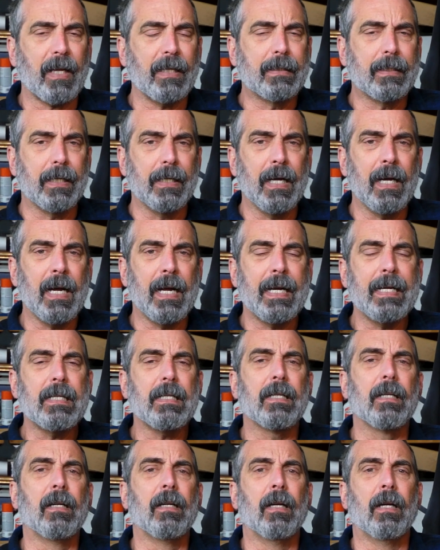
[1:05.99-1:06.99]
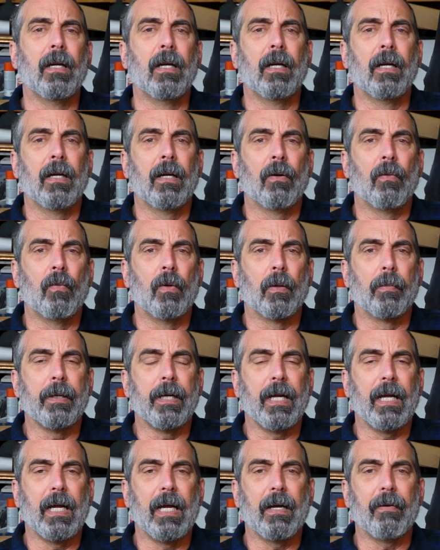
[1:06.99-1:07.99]
Tonight, we'll
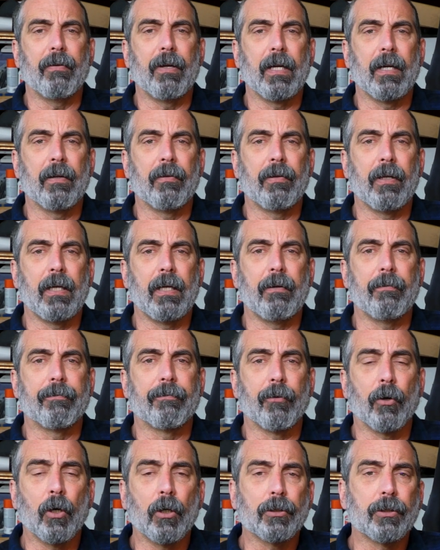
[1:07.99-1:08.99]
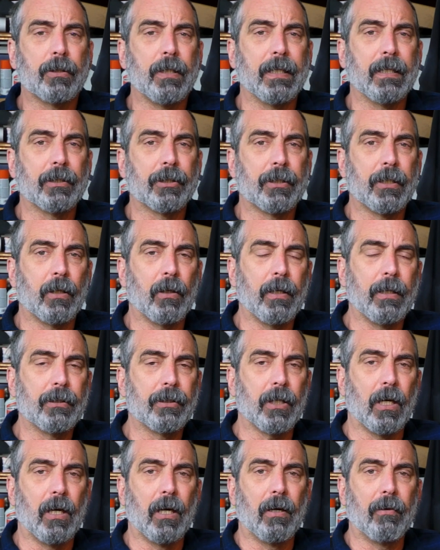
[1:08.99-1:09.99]
be having the first in a
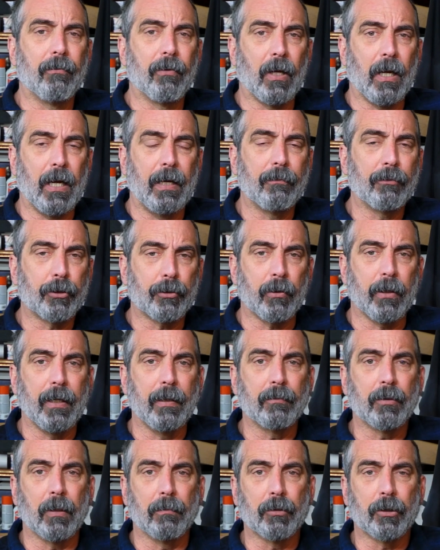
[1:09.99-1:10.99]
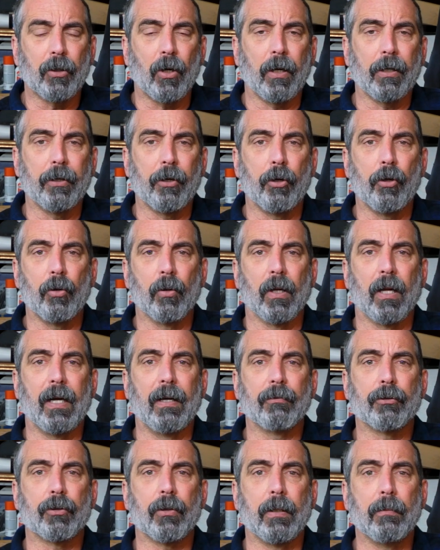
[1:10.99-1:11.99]
series of live streams. I'm starting to do
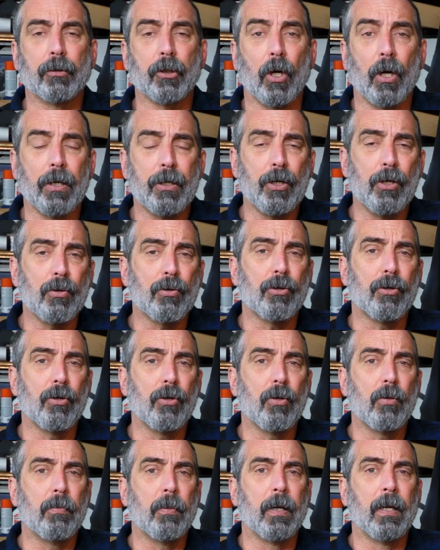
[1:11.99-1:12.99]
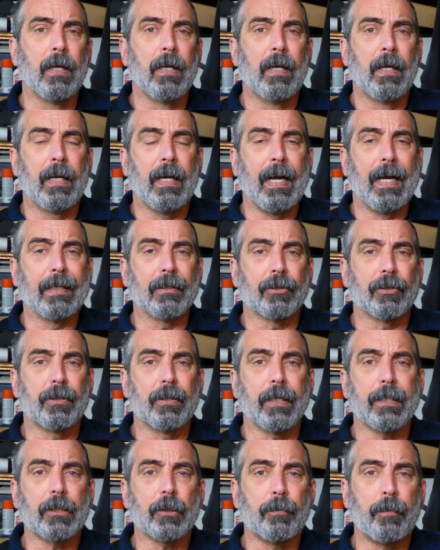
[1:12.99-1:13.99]
live streams on YouTube at
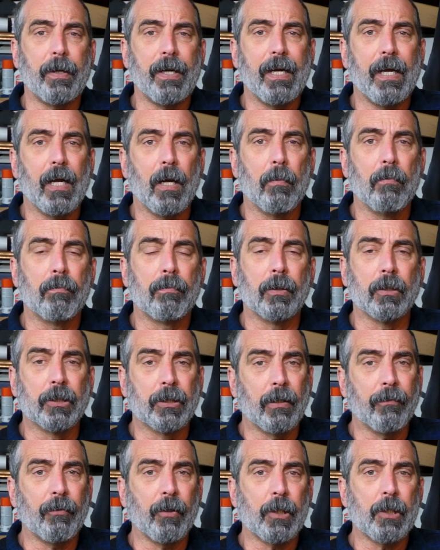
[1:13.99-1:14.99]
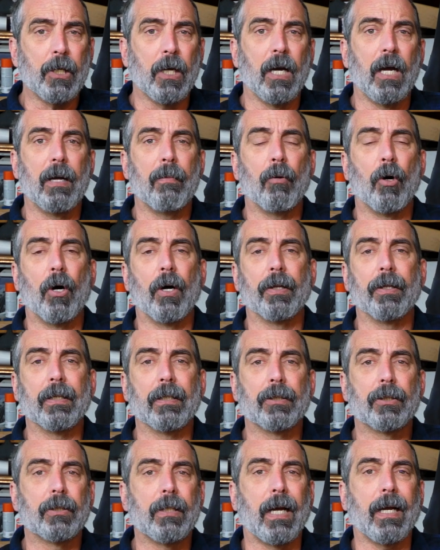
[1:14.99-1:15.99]
6 p.m. Pacific time on the
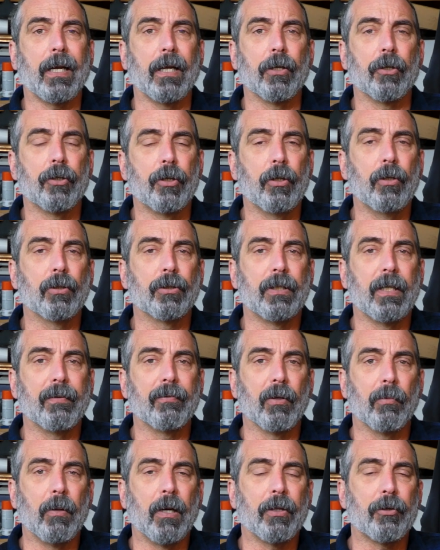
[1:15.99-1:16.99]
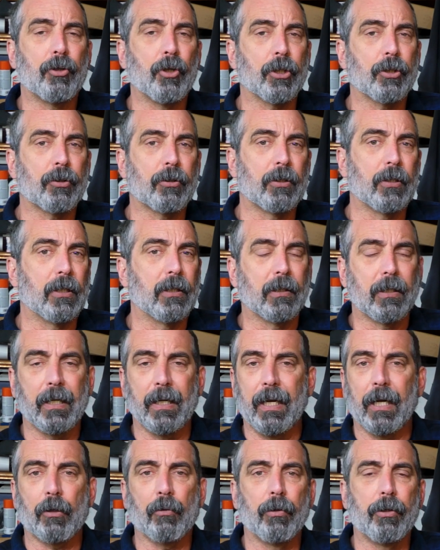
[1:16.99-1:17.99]
second Tuesday of the month, just to
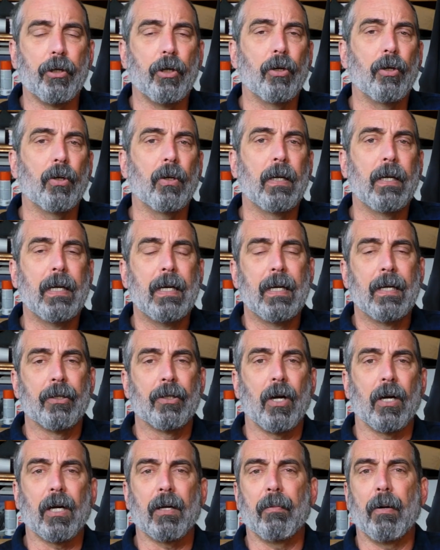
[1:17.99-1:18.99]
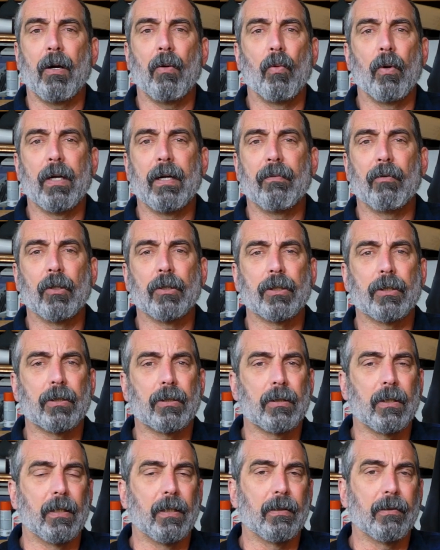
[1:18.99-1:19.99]
connect with you, talk about
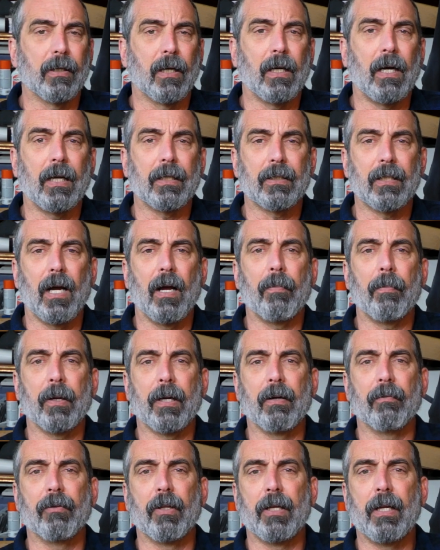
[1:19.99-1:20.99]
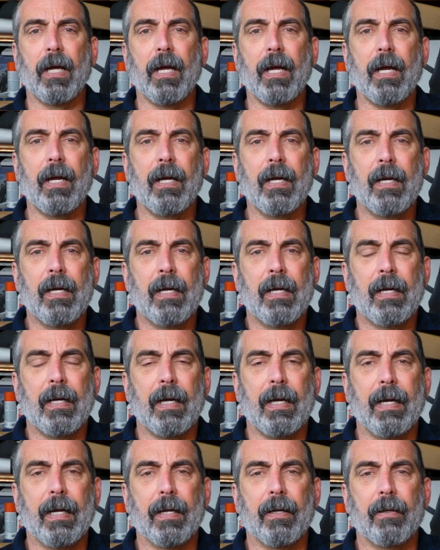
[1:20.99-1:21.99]
whatever's the hot topic of the day,
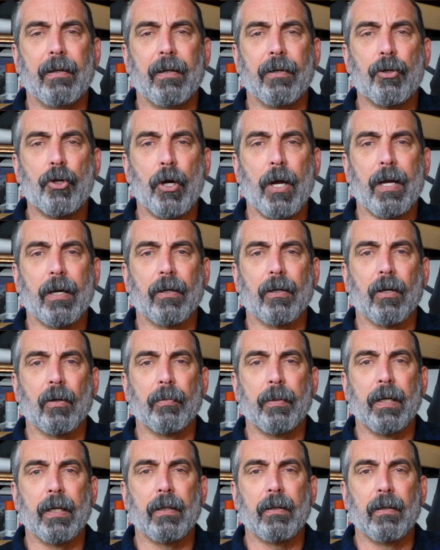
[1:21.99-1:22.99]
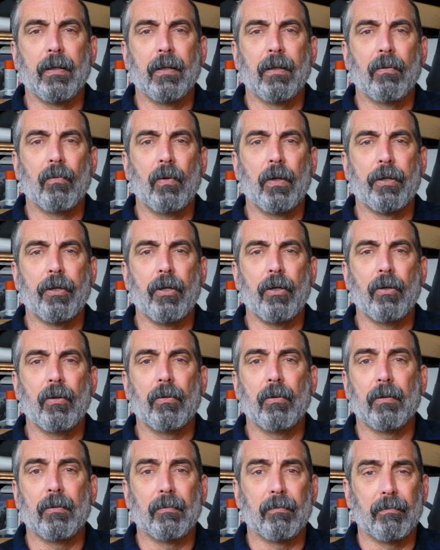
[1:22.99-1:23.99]
and chat a little bit with
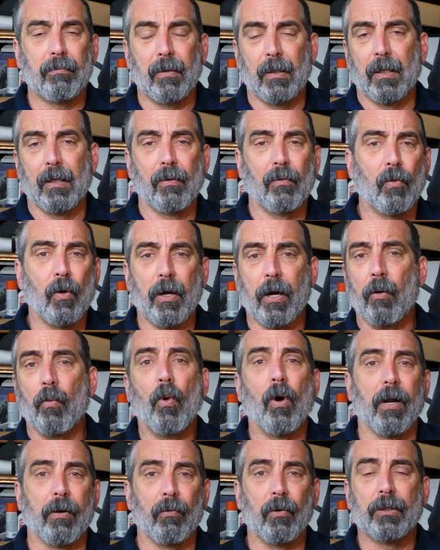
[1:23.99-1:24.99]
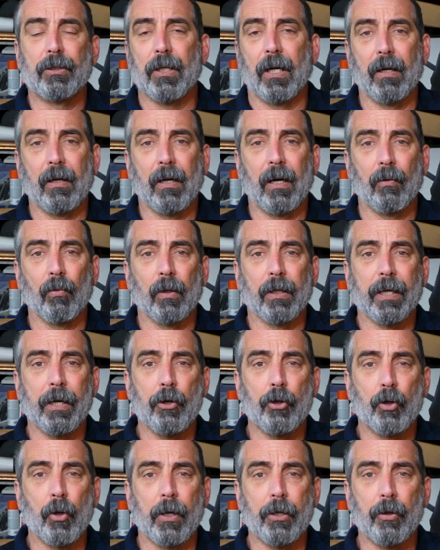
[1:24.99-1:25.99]
you one-on-one, which I really
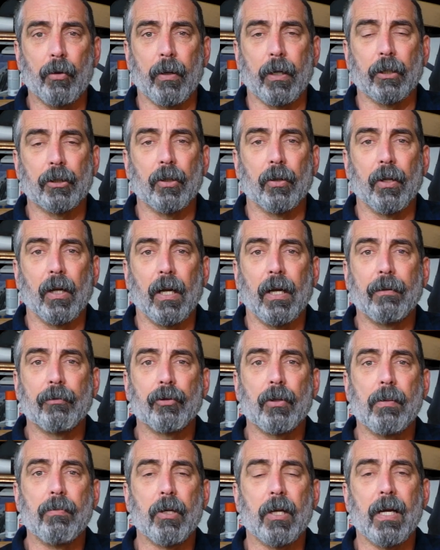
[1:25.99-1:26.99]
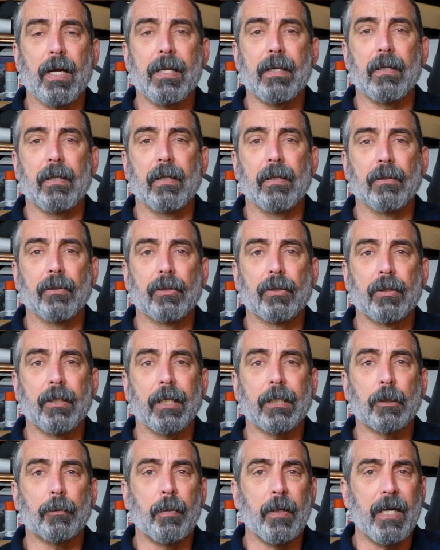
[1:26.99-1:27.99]
enjoy doing. So the live stream tonight is
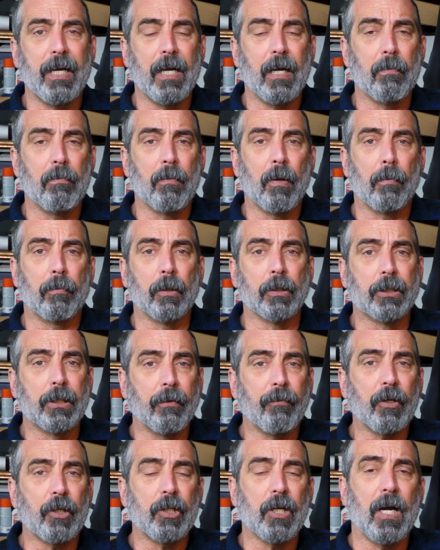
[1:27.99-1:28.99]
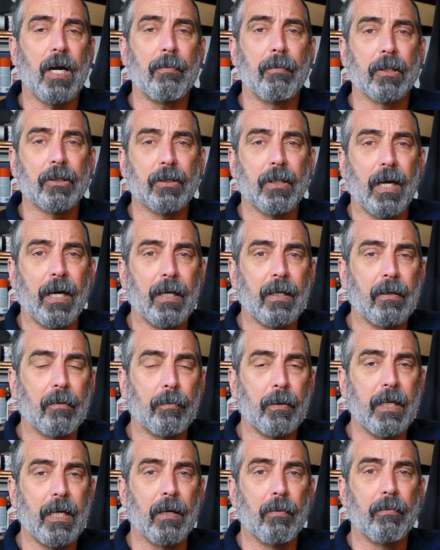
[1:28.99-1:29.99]
6 p.m. Pacific time. That's 9
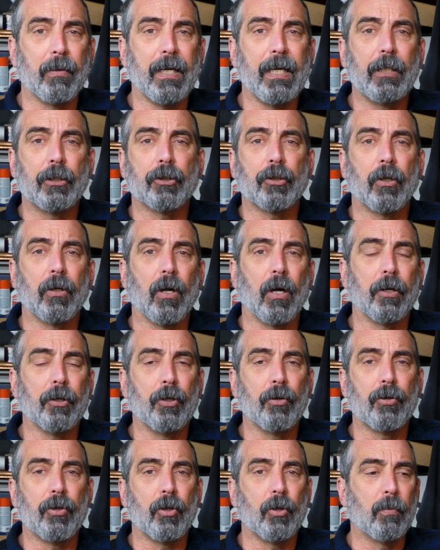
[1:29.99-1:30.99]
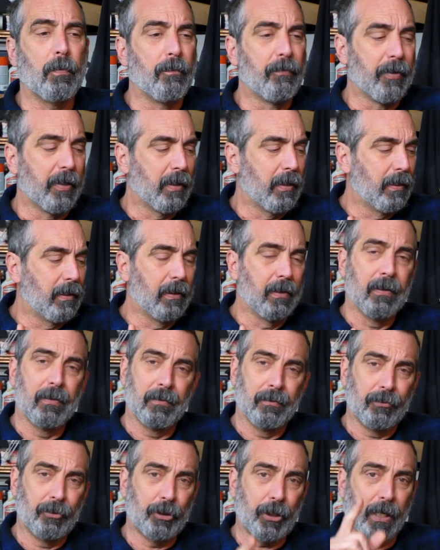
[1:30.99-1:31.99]
p.m. Eastern on YouTube.
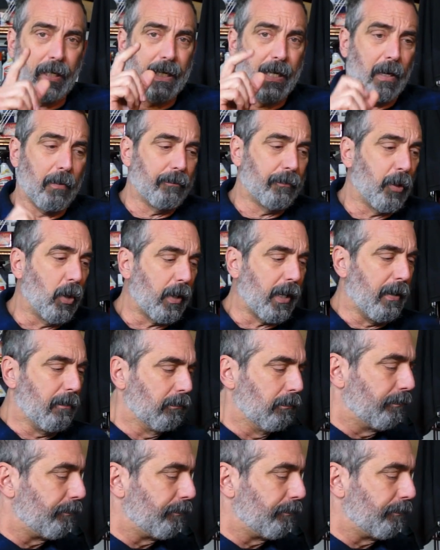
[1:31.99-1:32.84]
Check it out. Okay.